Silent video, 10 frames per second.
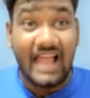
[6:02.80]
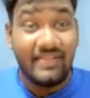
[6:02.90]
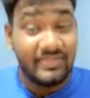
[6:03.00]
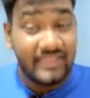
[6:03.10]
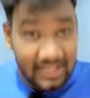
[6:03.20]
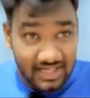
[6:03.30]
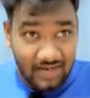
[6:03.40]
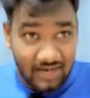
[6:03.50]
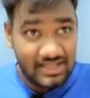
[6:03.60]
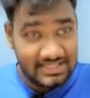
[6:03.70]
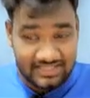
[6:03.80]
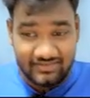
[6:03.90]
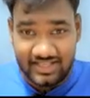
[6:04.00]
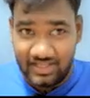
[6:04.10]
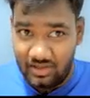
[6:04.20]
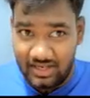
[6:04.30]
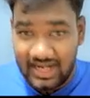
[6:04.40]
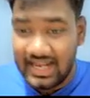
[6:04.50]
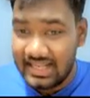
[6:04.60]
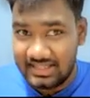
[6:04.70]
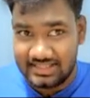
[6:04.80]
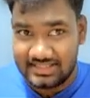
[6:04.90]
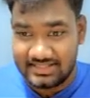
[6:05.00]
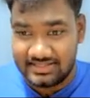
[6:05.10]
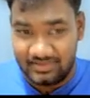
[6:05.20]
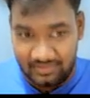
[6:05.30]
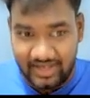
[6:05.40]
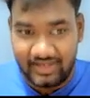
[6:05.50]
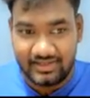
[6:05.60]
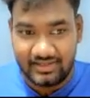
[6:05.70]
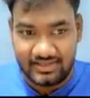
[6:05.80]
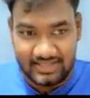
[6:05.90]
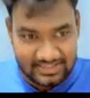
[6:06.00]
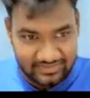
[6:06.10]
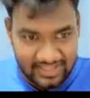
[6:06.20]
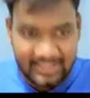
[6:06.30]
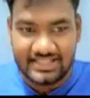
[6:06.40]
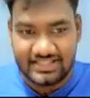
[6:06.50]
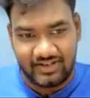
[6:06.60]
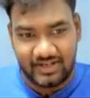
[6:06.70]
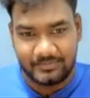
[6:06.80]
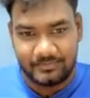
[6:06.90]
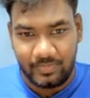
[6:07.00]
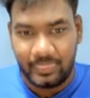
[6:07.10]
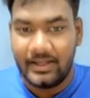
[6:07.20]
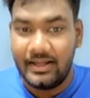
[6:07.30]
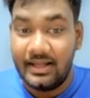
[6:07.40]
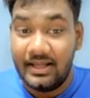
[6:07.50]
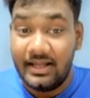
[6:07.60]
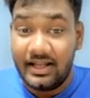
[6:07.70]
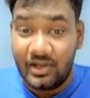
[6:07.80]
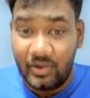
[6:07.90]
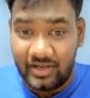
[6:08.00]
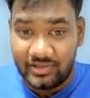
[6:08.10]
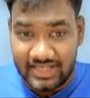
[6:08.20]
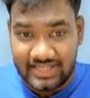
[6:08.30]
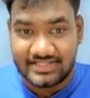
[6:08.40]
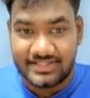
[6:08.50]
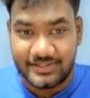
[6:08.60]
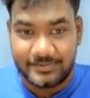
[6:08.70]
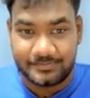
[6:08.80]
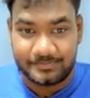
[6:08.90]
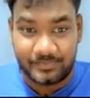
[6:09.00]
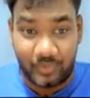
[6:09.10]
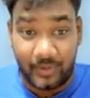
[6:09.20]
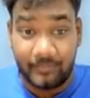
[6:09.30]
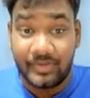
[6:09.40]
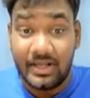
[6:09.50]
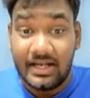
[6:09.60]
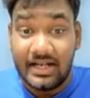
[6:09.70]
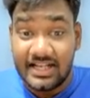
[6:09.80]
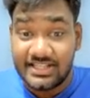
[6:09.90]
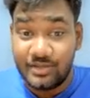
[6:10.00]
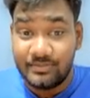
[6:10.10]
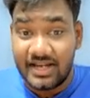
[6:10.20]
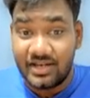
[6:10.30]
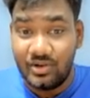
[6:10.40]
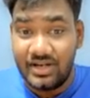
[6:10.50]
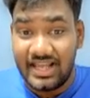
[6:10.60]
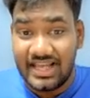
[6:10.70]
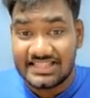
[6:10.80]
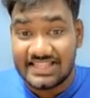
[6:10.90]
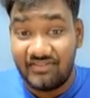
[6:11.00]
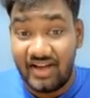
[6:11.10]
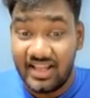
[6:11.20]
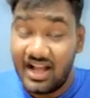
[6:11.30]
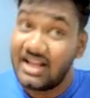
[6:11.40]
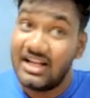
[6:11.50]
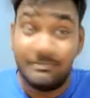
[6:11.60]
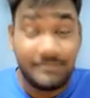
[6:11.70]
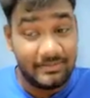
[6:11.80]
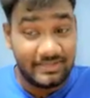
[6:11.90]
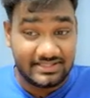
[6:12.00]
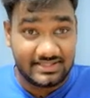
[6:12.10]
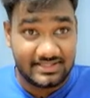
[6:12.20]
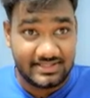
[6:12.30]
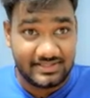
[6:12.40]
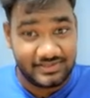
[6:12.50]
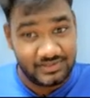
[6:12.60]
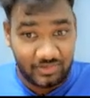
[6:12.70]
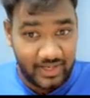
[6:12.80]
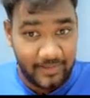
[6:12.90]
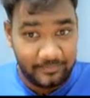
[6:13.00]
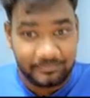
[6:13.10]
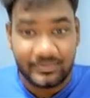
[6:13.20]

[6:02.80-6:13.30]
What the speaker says: and then come and see whether you all can handle this. Right? It's a very easy one. Going to the next. Assume that good X and Y are complements. Okay.